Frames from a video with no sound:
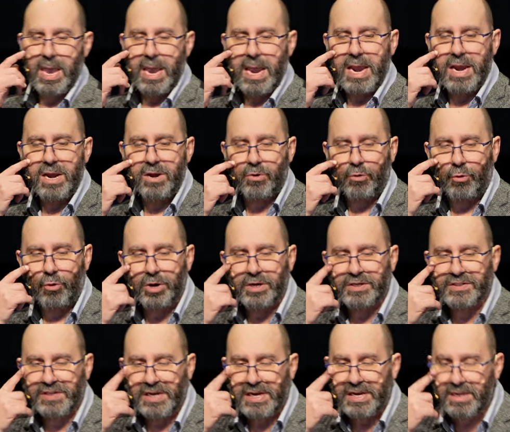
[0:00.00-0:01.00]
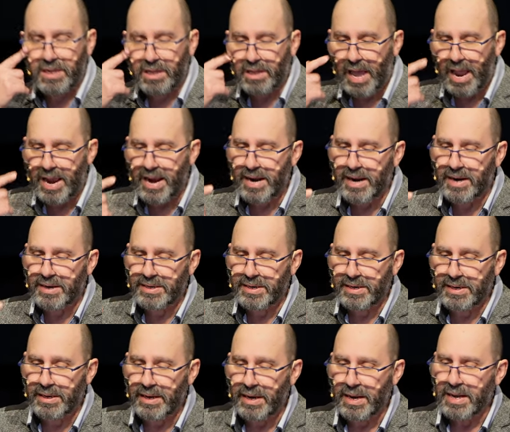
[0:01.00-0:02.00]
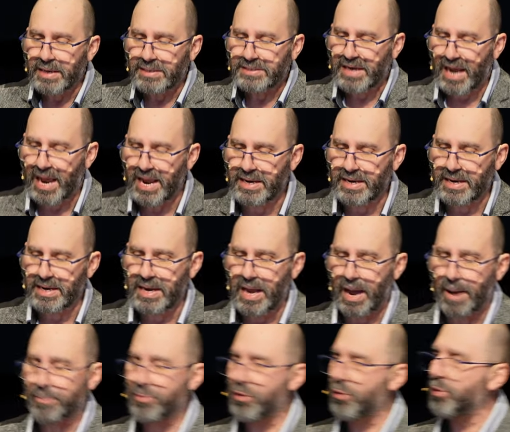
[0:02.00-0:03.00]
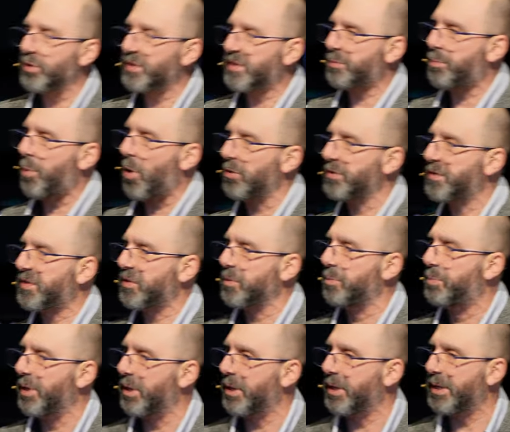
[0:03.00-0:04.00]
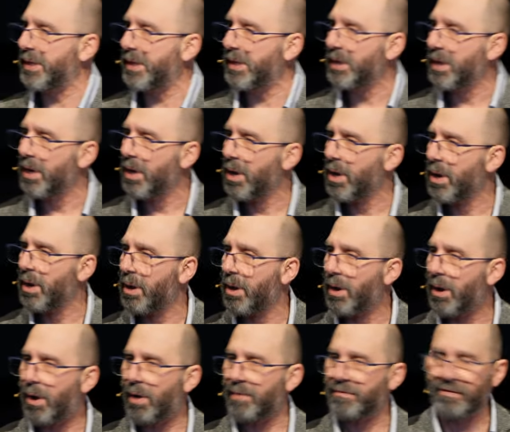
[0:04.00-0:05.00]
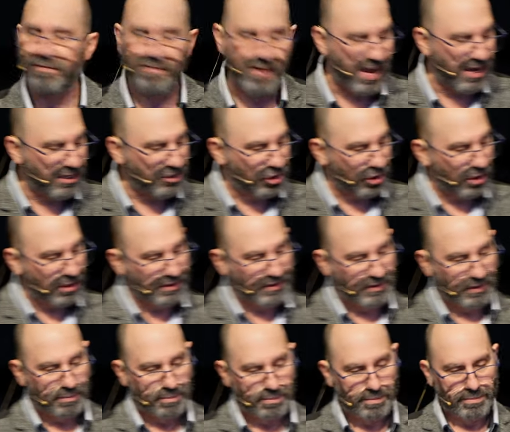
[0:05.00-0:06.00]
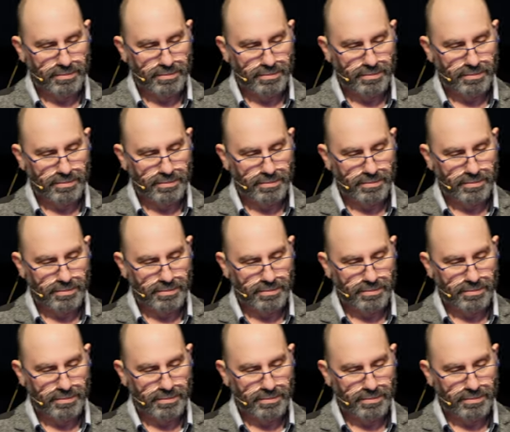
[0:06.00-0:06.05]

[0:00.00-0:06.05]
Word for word: Increase in laity taking up the responsibility of evangelism.